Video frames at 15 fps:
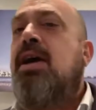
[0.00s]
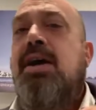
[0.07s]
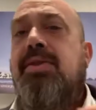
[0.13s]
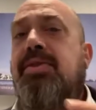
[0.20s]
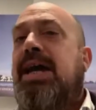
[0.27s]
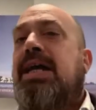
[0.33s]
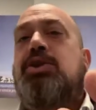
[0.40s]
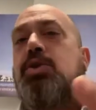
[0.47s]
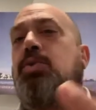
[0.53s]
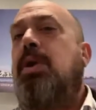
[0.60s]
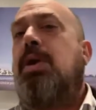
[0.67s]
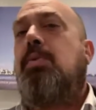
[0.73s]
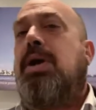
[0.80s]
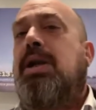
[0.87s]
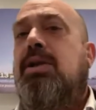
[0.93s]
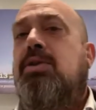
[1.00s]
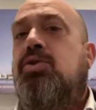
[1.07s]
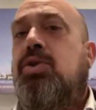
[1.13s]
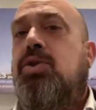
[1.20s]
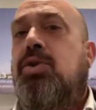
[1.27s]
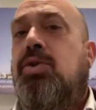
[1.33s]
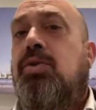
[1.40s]
that's what we wanted
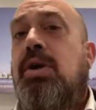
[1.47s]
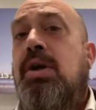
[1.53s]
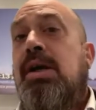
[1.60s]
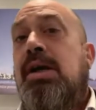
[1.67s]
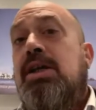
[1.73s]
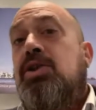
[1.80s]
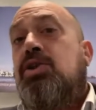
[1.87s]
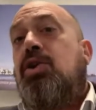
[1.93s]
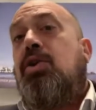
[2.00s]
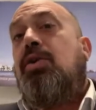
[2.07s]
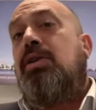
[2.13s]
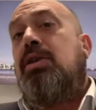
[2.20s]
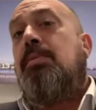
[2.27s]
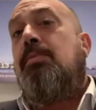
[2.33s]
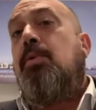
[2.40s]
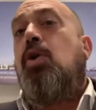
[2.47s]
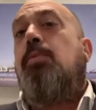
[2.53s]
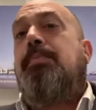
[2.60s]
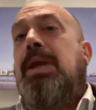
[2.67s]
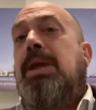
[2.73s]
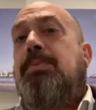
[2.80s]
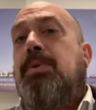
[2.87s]
to do. So the
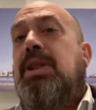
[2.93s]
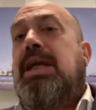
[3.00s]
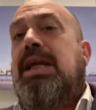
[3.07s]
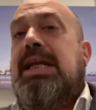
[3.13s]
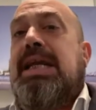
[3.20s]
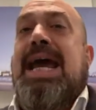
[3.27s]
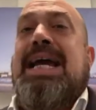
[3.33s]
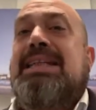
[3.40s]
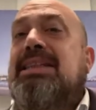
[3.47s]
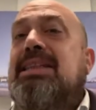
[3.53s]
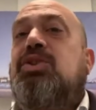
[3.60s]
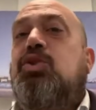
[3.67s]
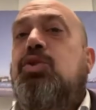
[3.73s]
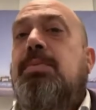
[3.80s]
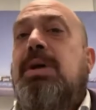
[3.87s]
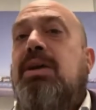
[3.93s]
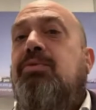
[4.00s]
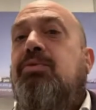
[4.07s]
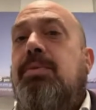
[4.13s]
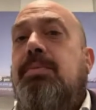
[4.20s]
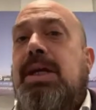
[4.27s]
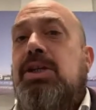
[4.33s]
more people that had access to my
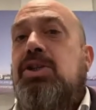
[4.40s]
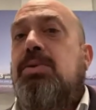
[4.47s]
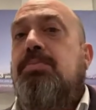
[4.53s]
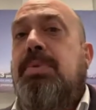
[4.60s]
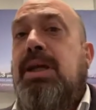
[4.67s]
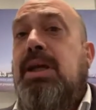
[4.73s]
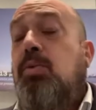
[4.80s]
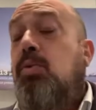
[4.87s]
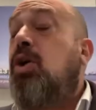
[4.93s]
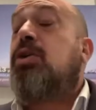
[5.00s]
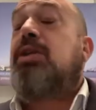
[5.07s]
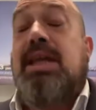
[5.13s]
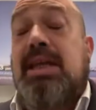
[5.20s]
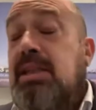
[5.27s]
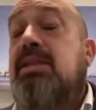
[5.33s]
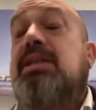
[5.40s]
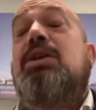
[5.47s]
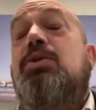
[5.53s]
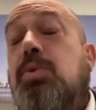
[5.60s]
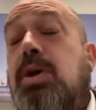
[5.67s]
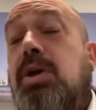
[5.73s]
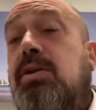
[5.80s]
information, better worked, and it
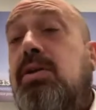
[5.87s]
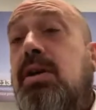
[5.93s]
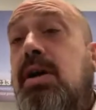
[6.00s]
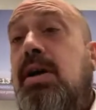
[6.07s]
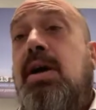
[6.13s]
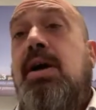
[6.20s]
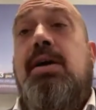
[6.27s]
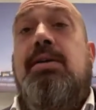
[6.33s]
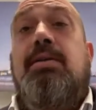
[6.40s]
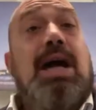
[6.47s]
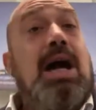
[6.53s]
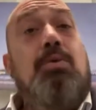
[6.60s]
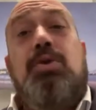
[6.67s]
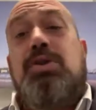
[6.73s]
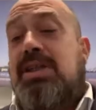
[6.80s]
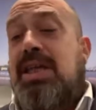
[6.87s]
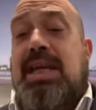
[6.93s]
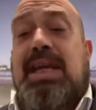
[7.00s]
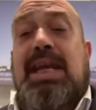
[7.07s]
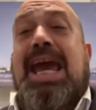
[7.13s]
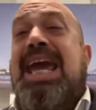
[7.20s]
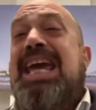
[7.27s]
did work. I was
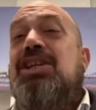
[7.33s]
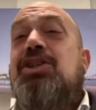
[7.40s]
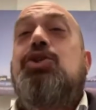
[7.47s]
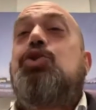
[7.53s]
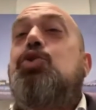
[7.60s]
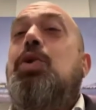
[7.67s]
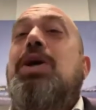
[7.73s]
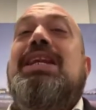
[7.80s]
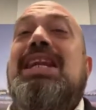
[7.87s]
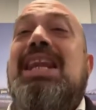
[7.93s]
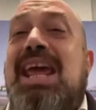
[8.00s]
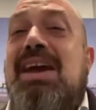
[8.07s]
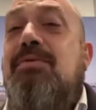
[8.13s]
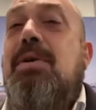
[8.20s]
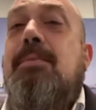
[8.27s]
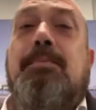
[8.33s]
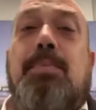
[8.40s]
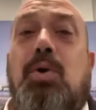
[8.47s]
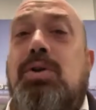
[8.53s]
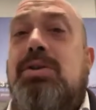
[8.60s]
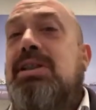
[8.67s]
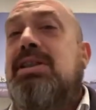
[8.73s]
getting agents who had never
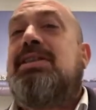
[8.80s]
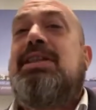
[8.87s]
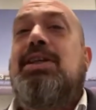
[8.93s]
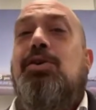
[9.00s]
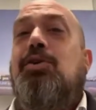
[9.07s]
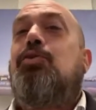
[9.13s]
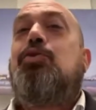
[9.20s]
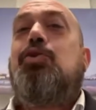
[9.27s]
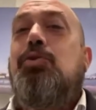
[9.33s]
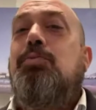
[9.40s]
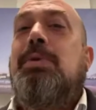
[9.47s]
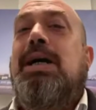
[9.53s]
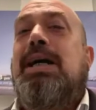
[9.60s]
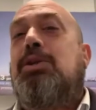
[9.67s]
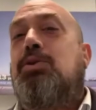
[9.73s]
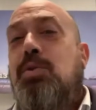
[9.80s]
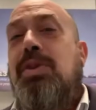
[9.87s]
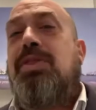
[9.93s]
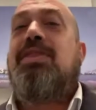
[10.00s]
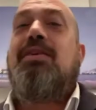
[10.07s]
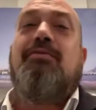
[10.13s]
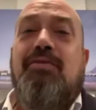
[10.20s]
bought a single room night
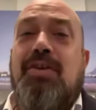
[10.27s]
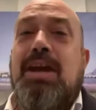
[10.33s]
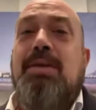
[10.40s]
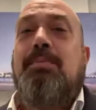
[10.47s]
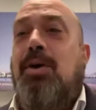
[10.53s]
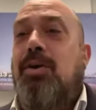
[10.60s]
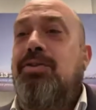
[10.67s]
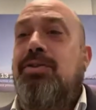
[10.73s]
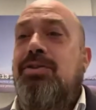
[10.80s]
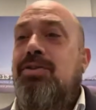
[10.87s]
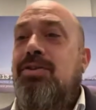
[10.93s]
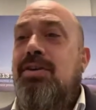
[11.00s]
with the Fairmont